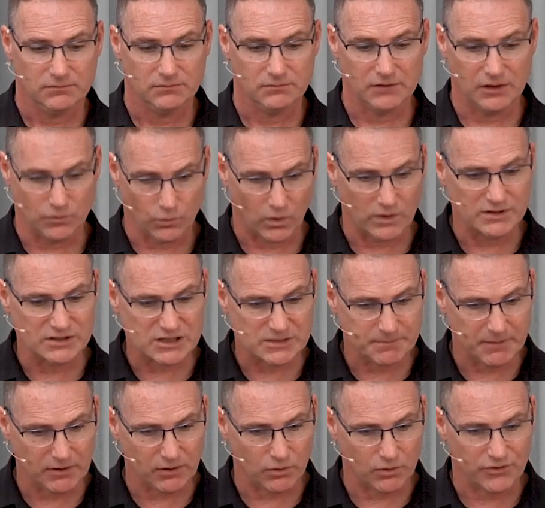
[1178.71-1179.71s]
in one
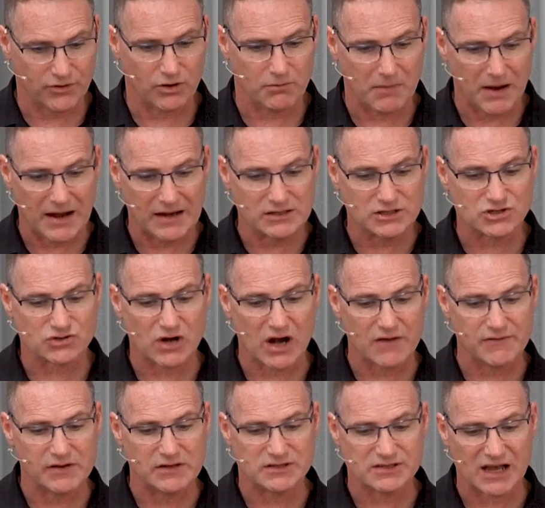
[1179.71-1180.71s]
spirit with your mind,
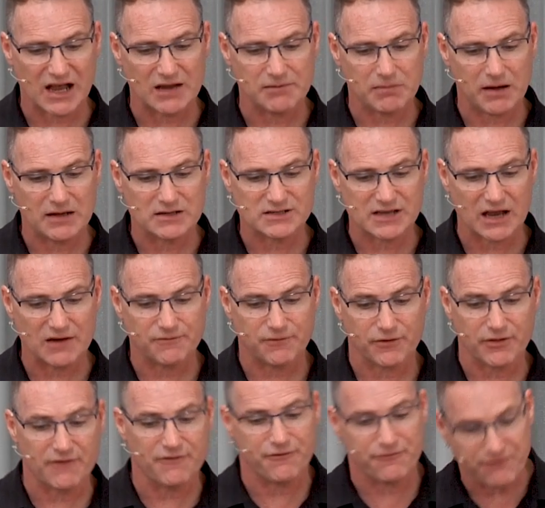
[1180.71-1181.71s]
striving side by side for
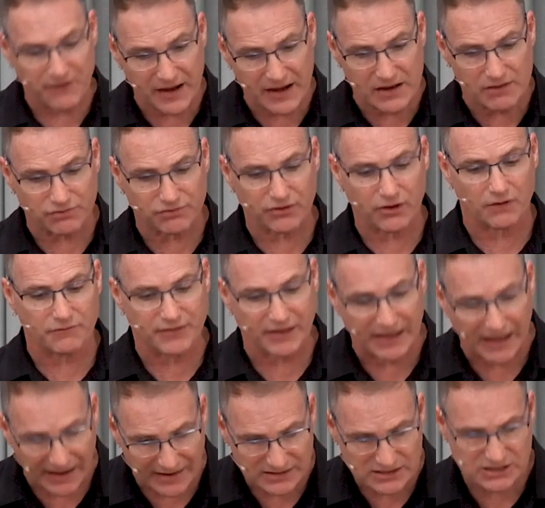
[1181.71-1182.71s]
the faith of the
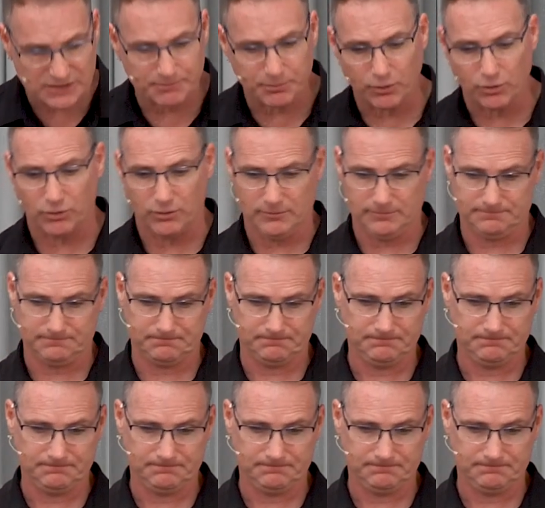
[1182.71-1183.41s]
gospel.